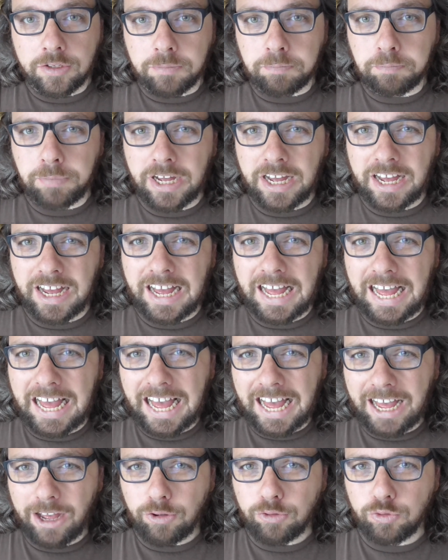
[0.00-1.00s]
But
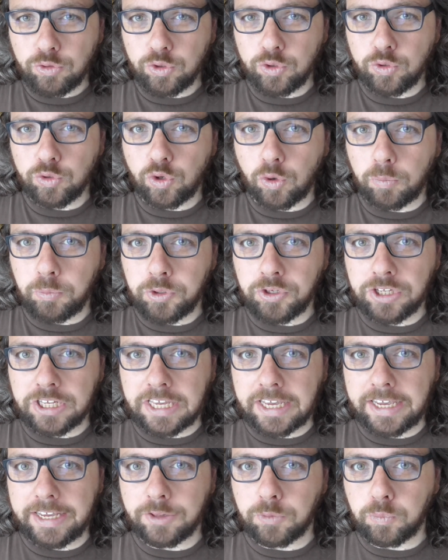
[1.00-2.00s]
how do you
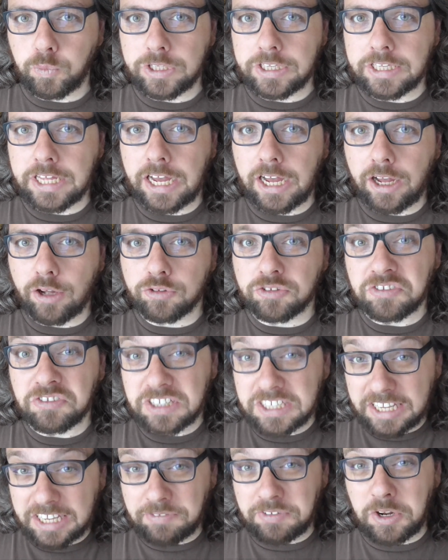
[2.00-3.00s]
communicate without
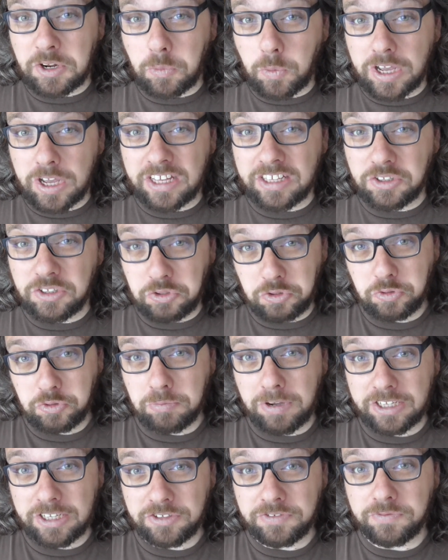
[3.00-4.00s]
giving away too
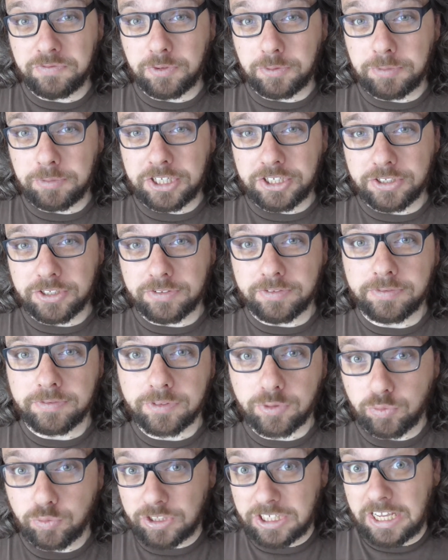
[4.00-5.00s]
much information
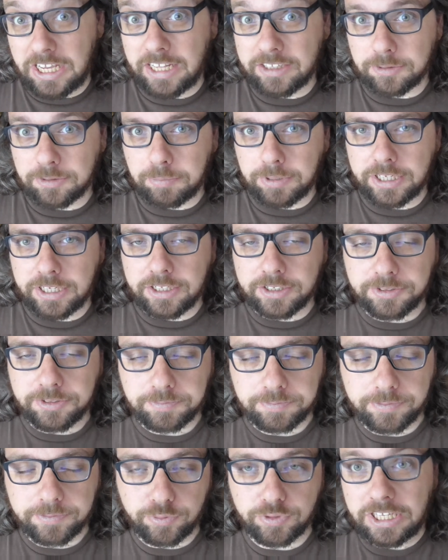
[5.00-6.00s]
to the other players,
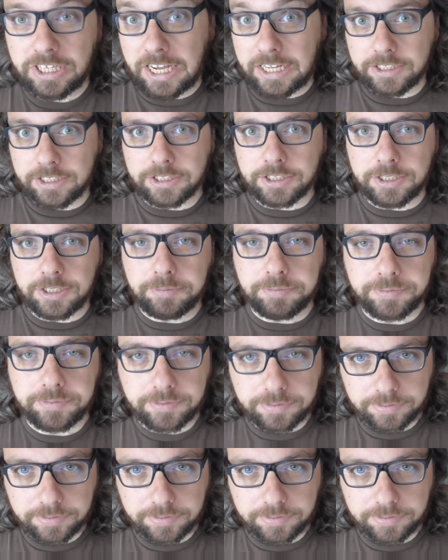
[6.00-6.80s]
to the other team?